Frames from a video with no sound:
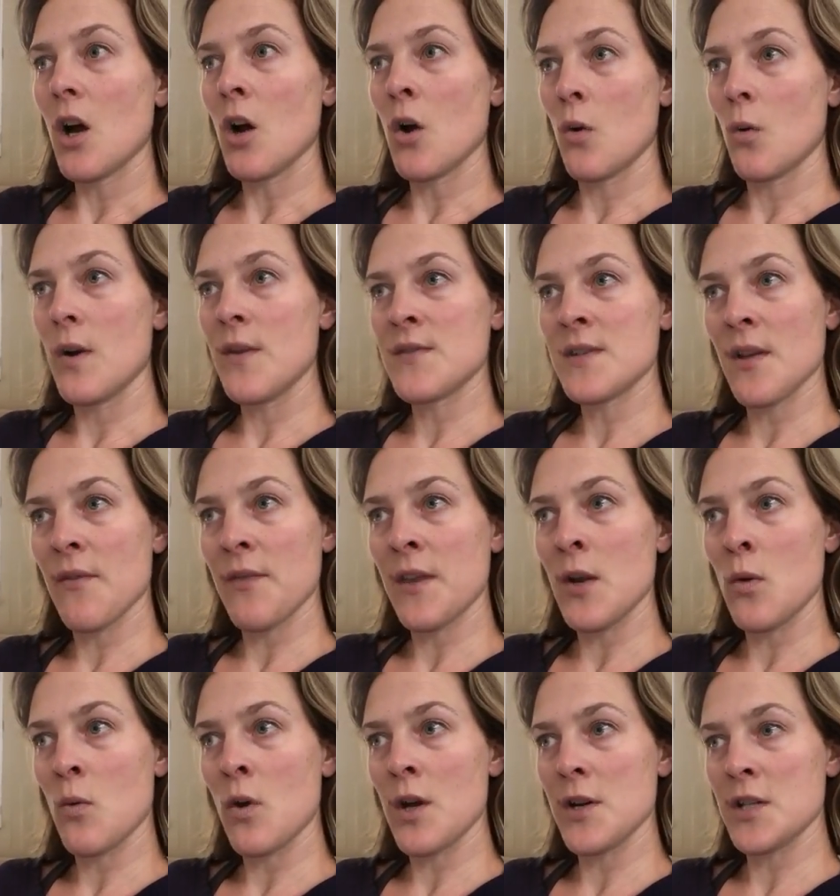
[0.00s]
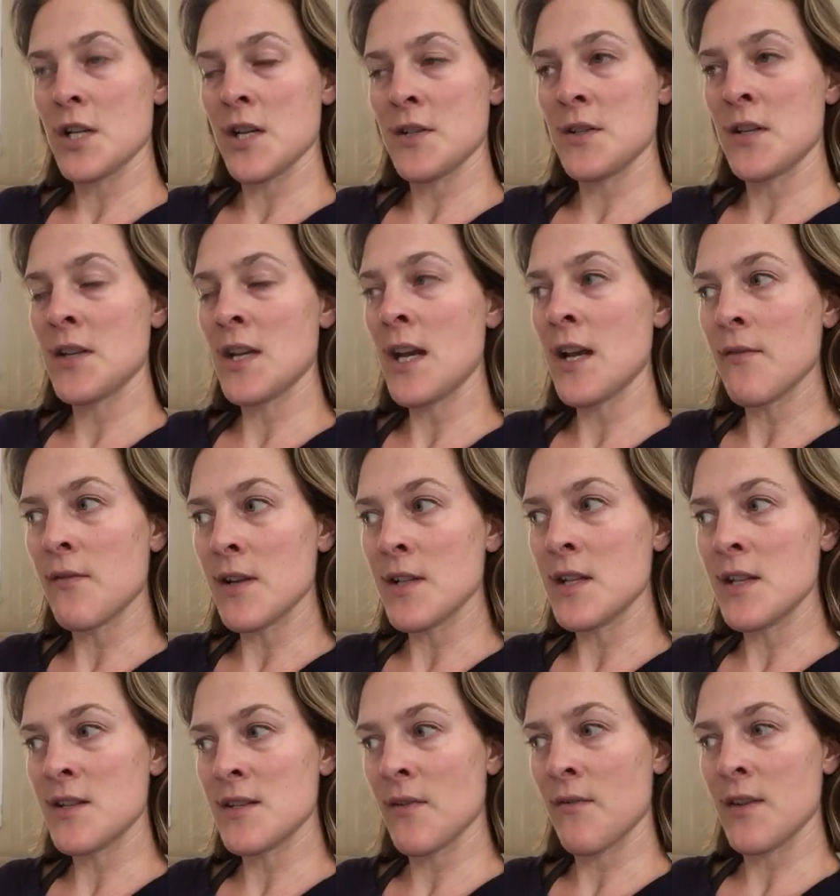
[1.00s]
oh, if something worked yesterday, if I
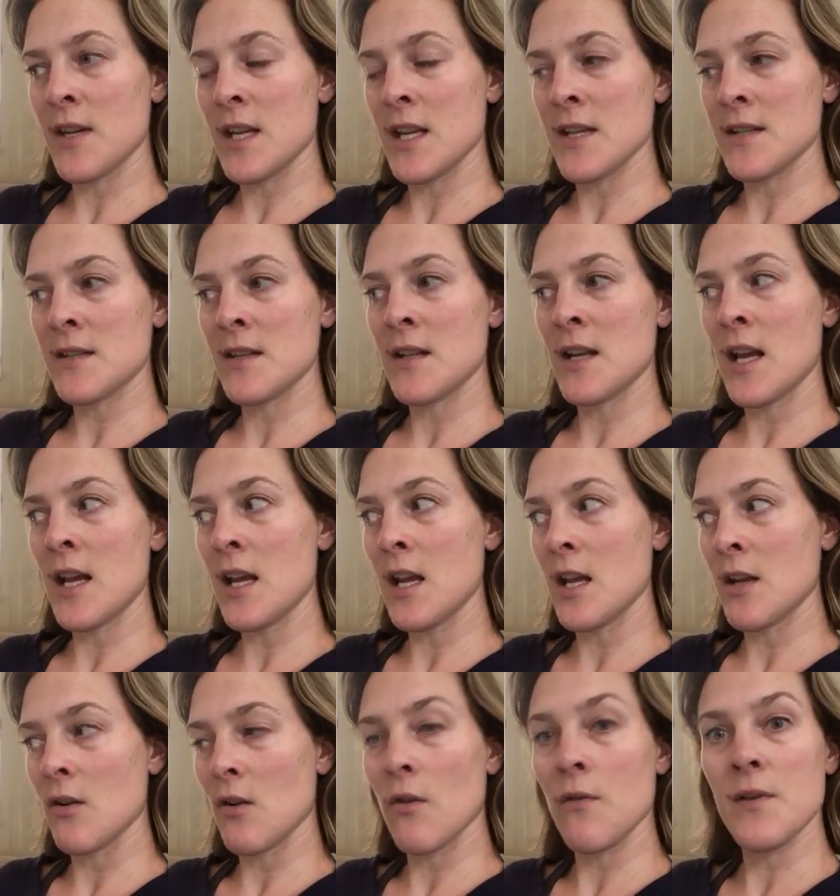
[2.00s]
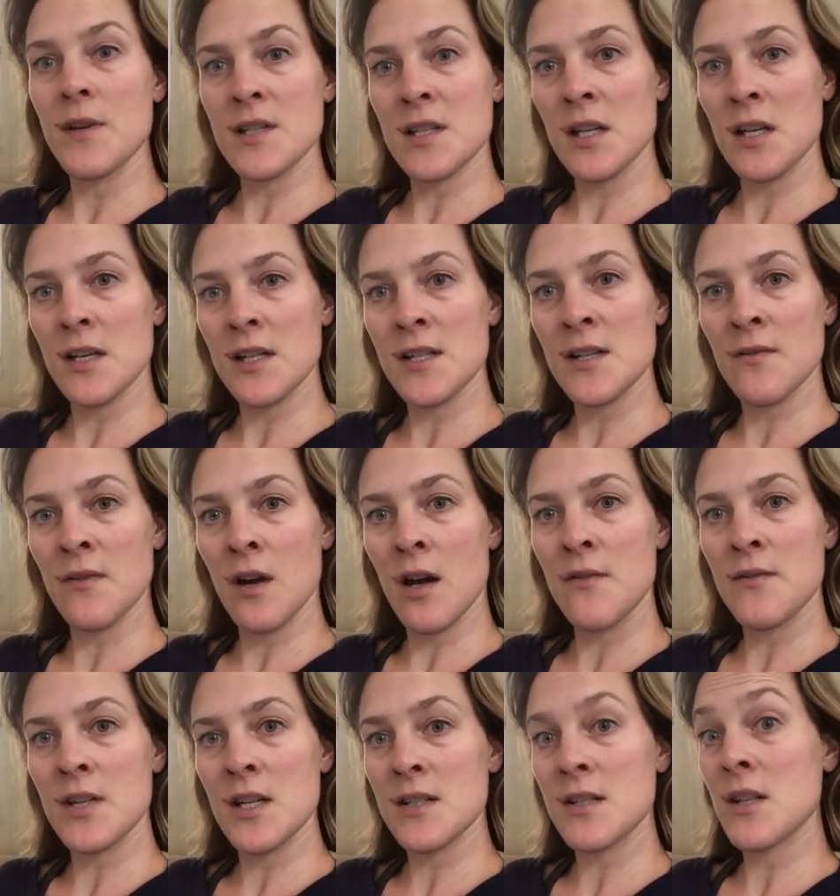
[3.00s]
did something yesterday, and obviously I
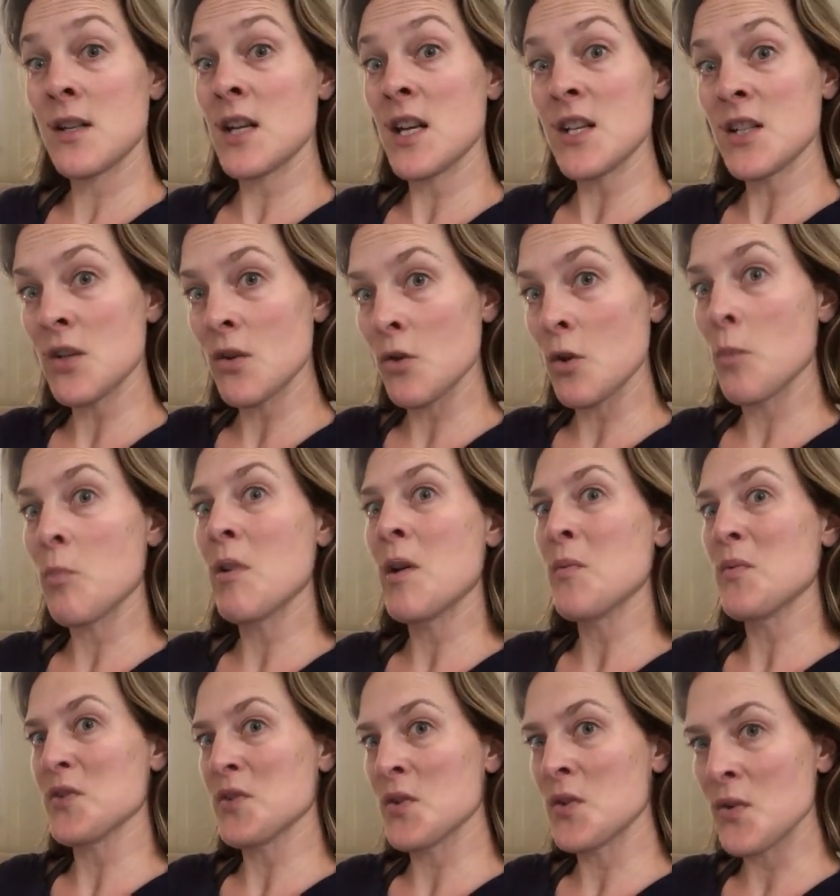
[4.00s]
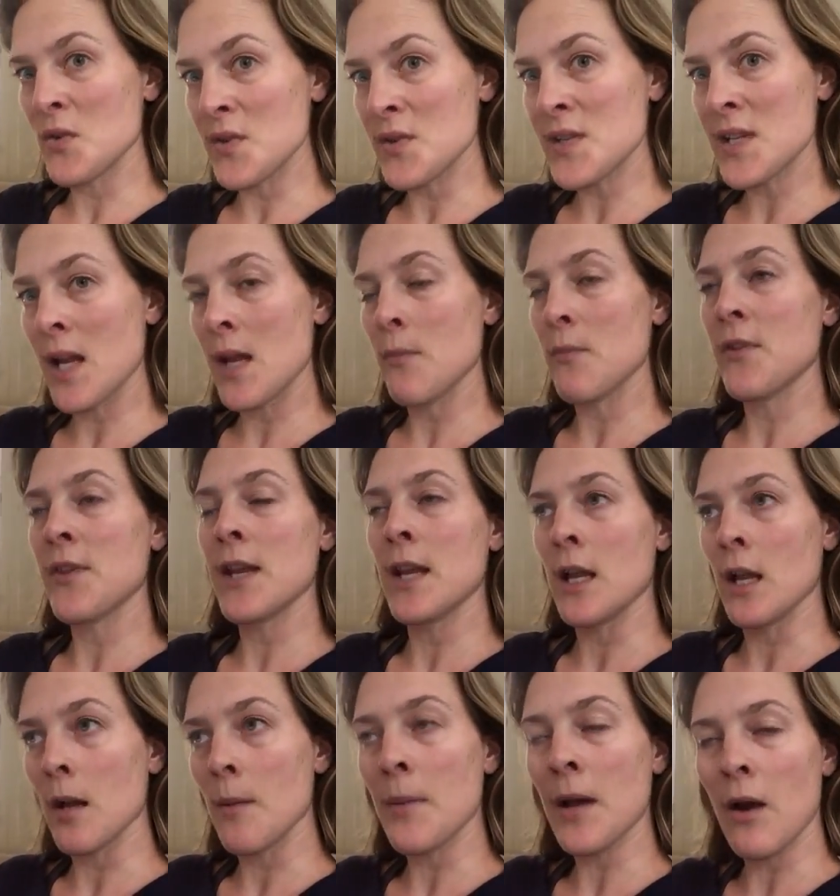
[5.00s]
survived yesterday, so your brain wants to do the same
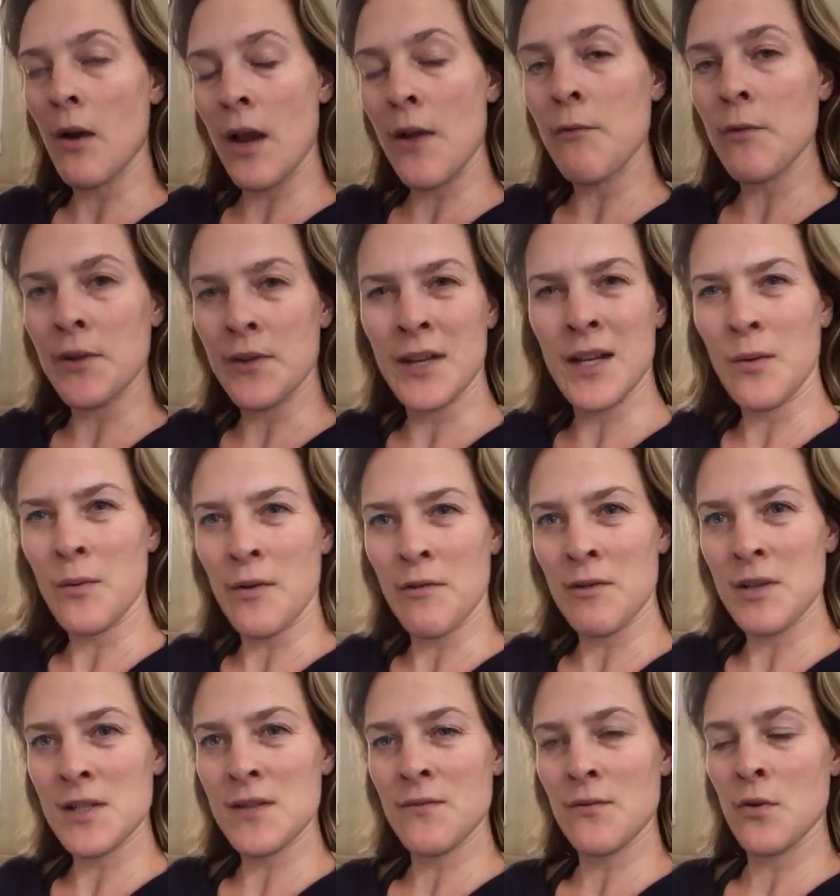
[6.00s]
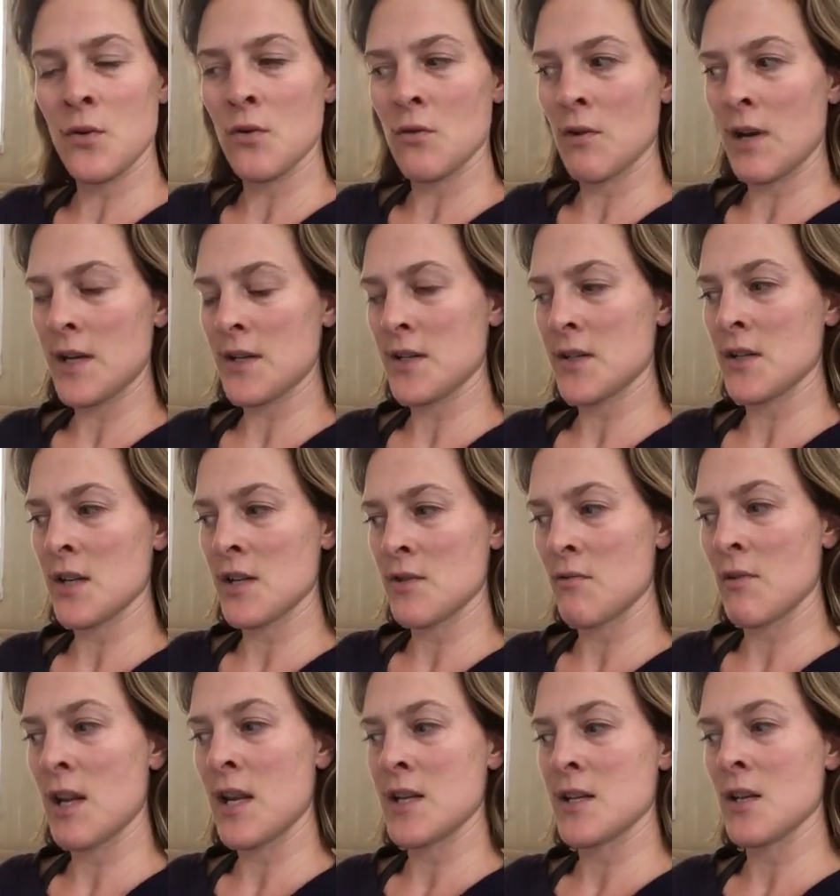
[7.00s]
thing about everything, whether it's food or exercise
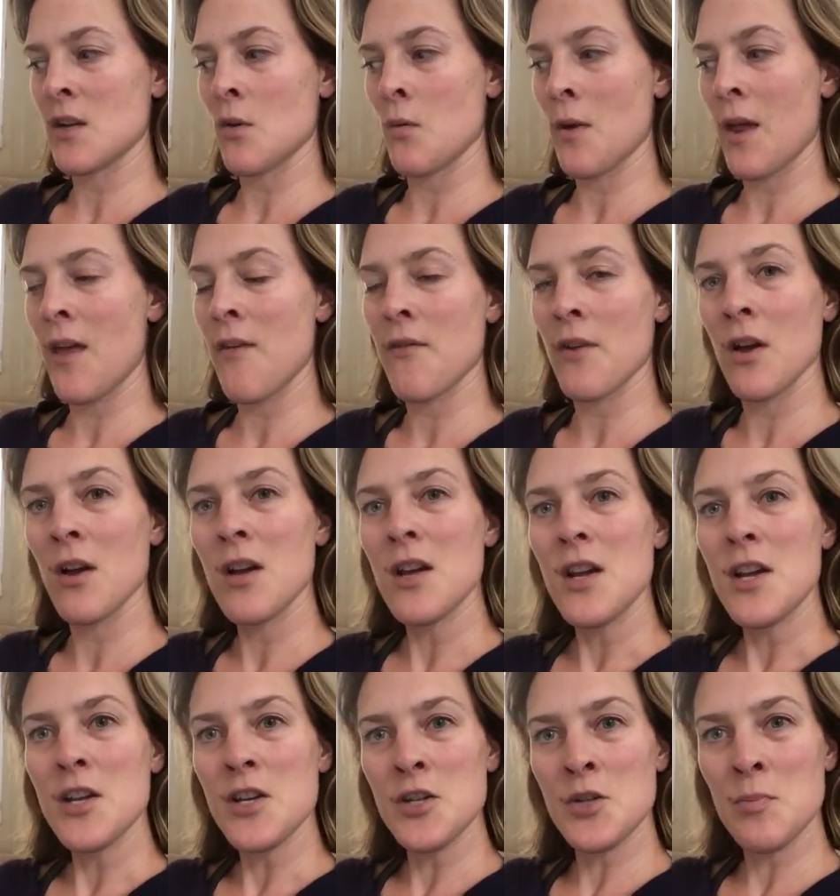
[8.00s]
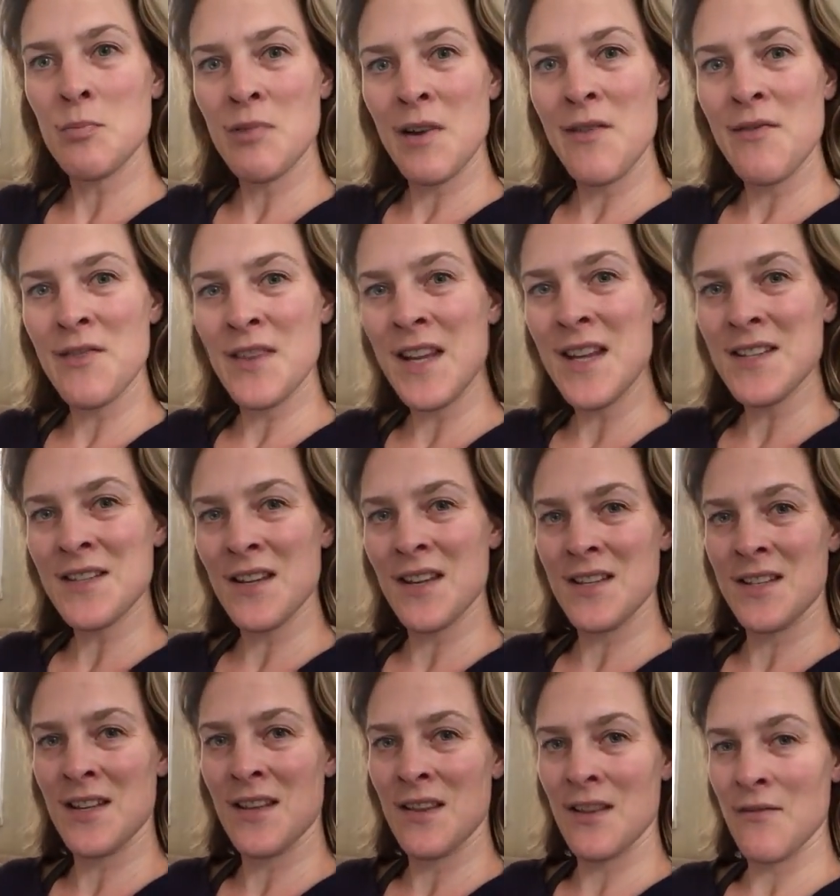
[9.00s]
related or whatever, because your brain thinks that
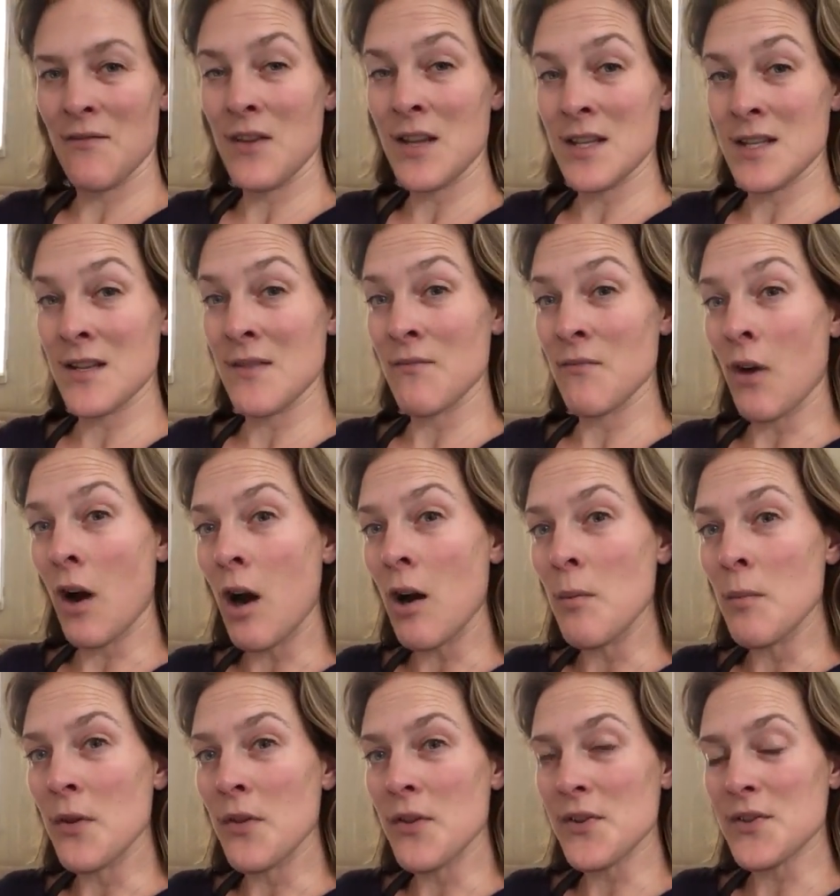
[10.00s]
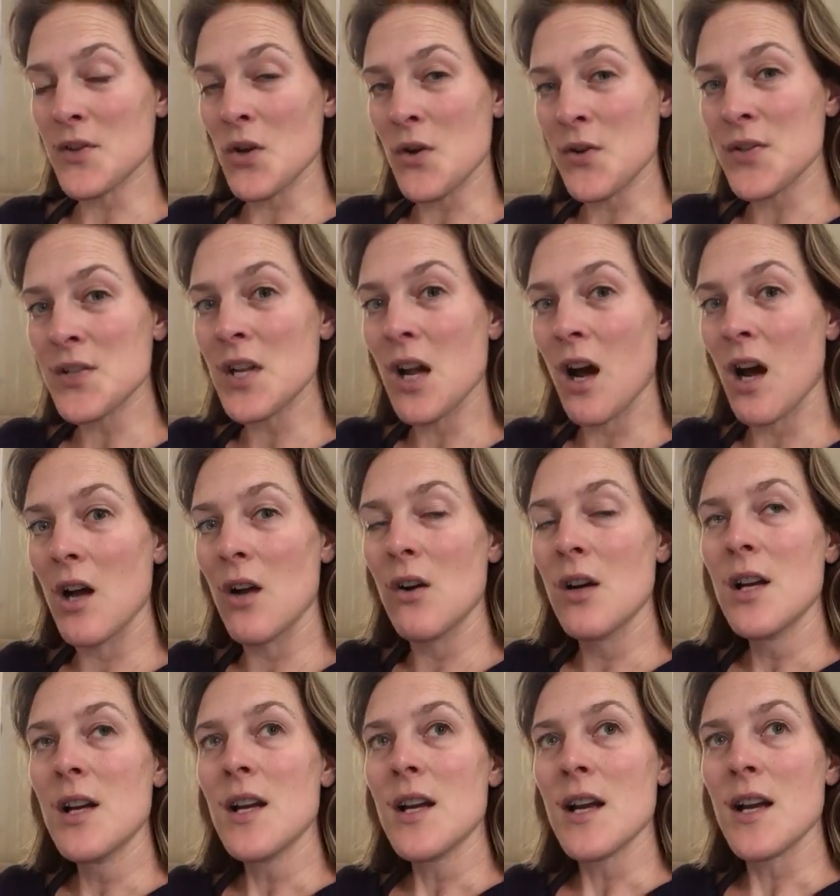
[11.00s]
it's in this environment that's hostile.
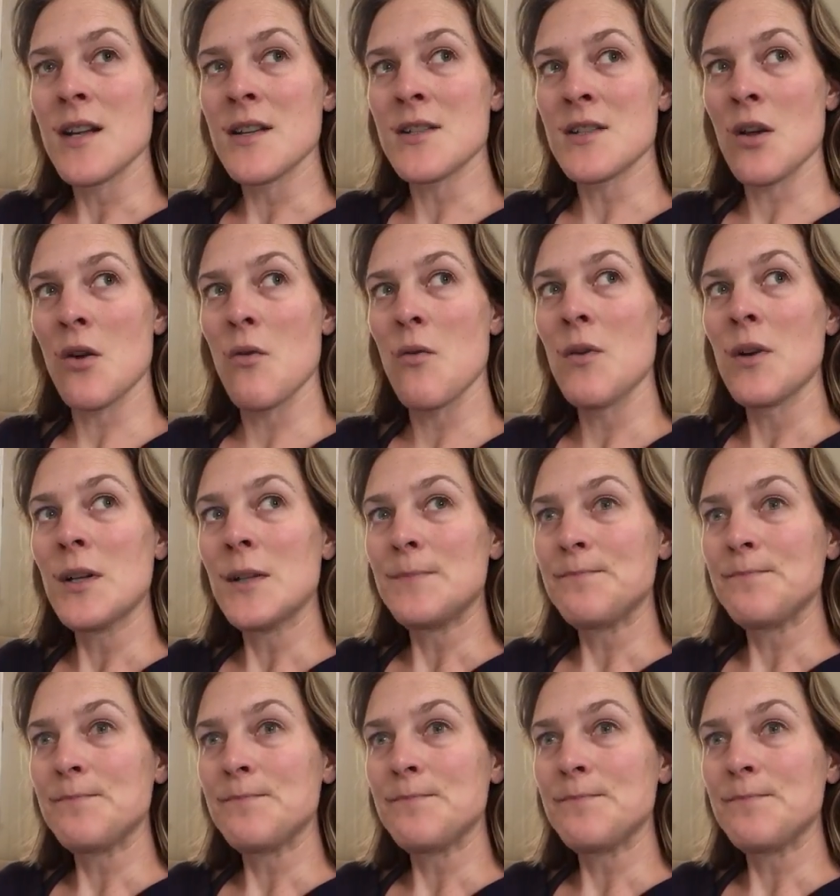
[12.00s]
And so